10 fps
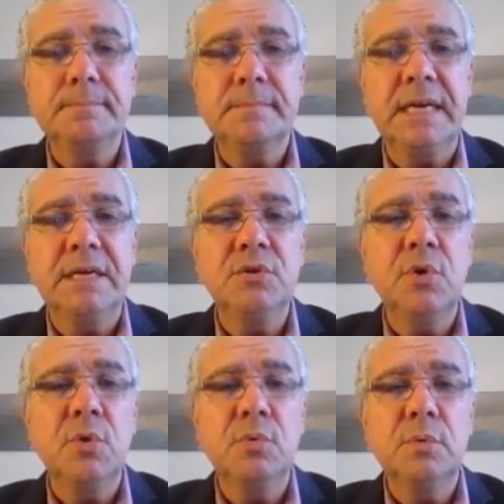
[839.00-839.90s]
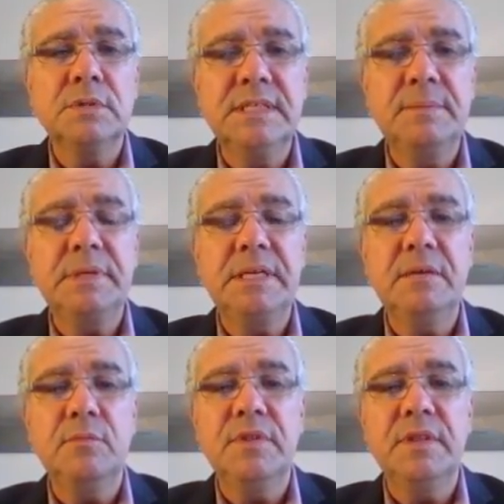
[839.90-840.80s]
I know deeply
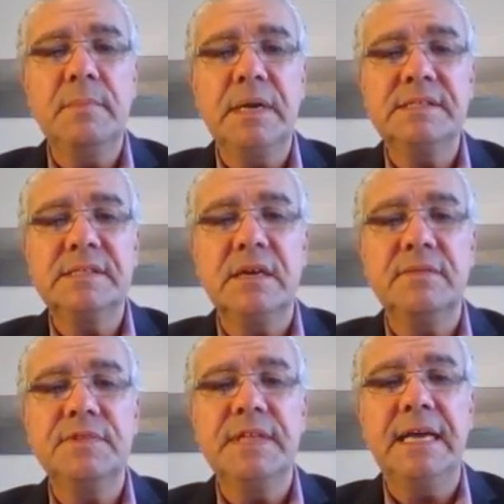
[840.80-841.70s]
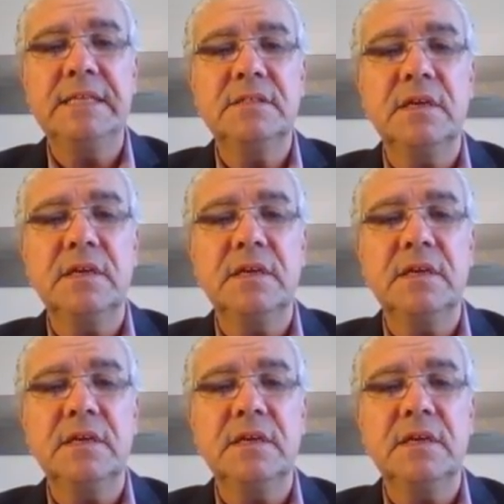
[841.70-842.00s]
within myself that,